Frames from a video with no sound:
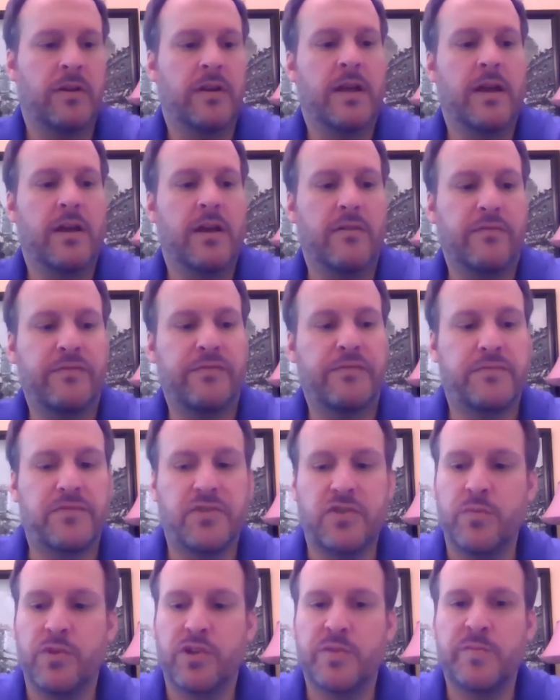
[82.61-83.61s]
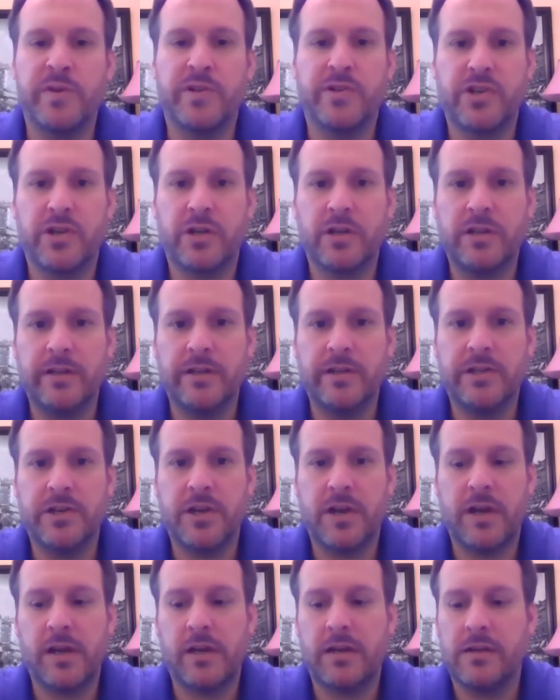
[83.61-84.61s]
can have too much pitching
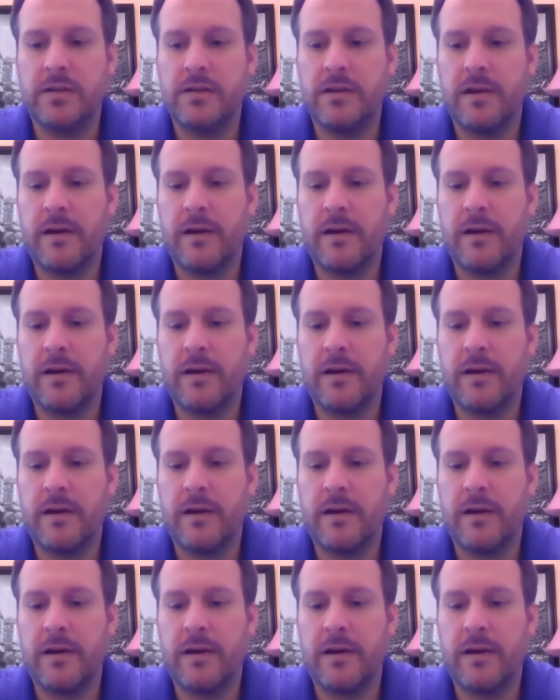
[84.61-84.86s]
cliche.